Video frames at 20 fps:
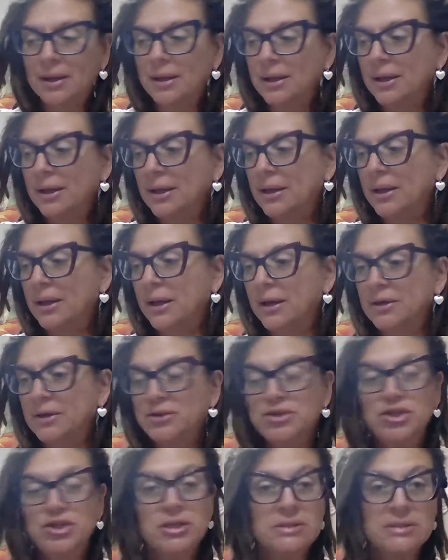and
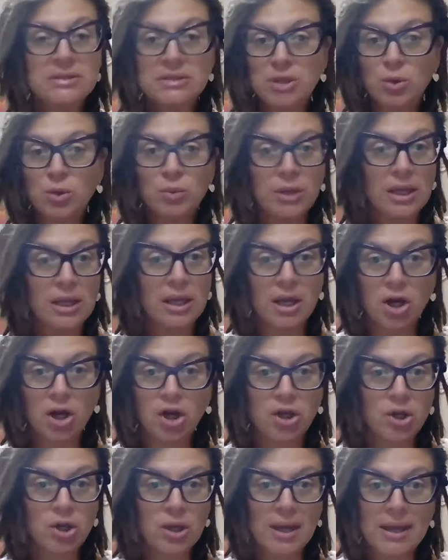I just don't
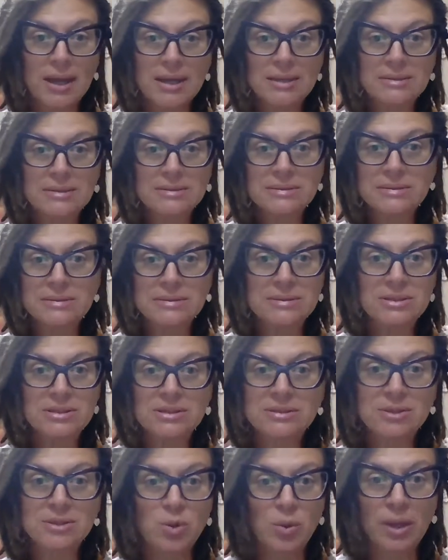care, you guys. I
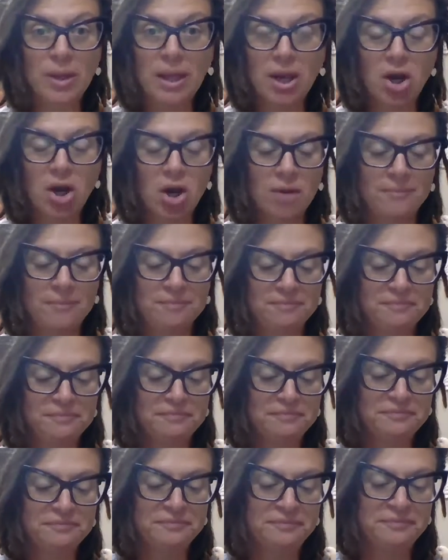just don't care.
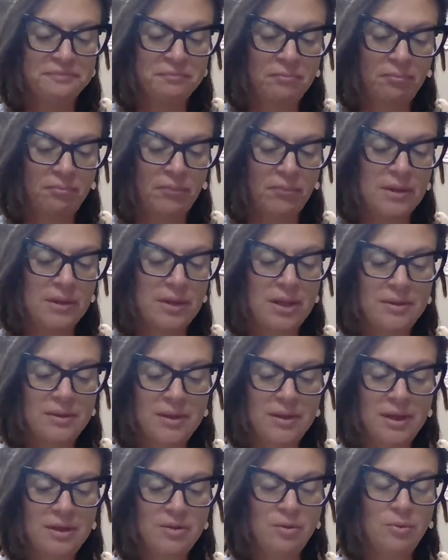
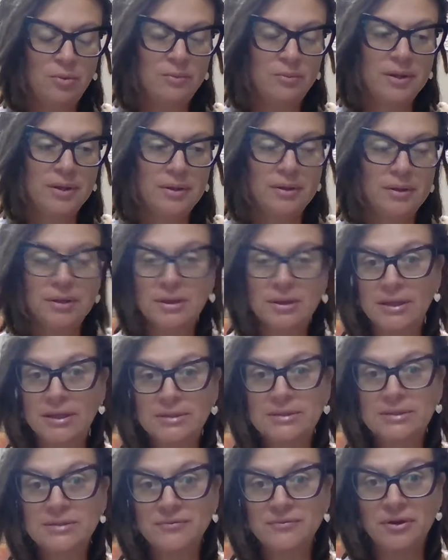Not that I don't want to look
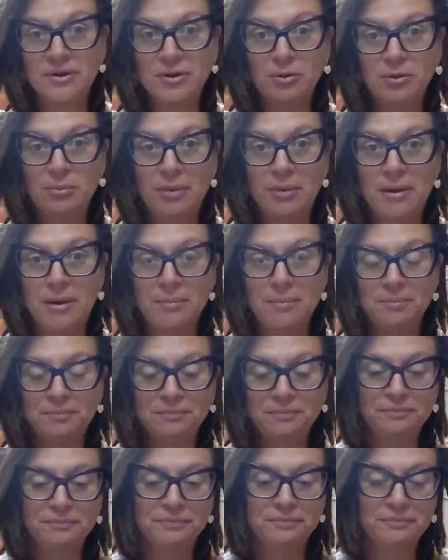nice for you, but
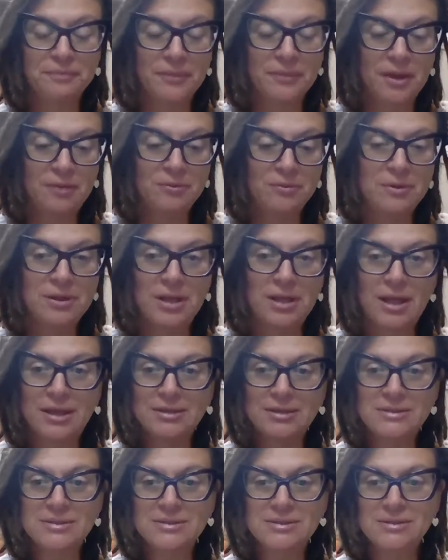I
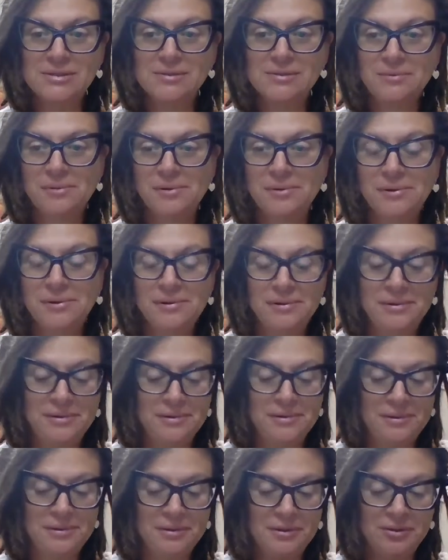realized
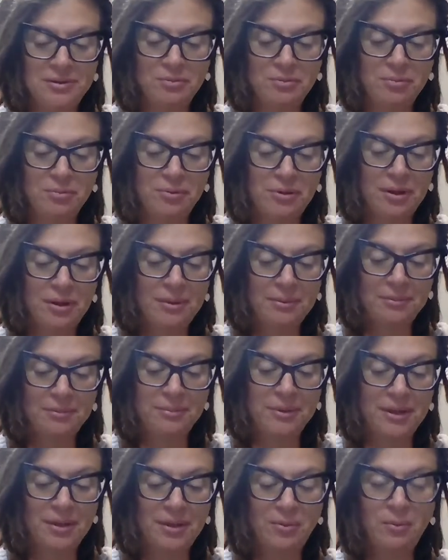you're
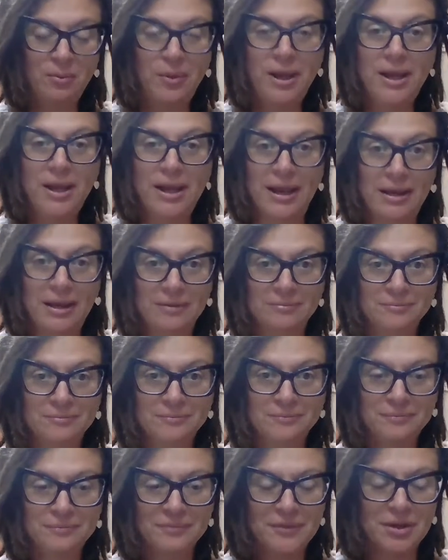probably waiting
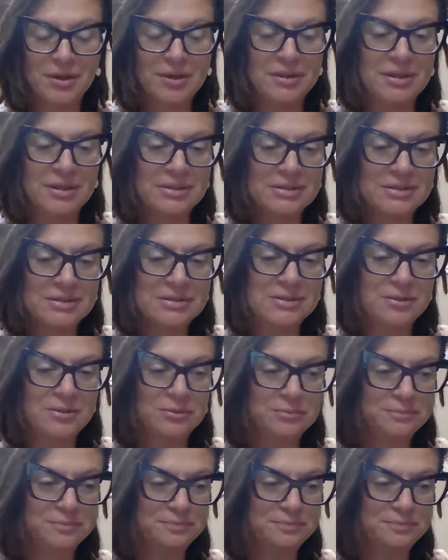on this. So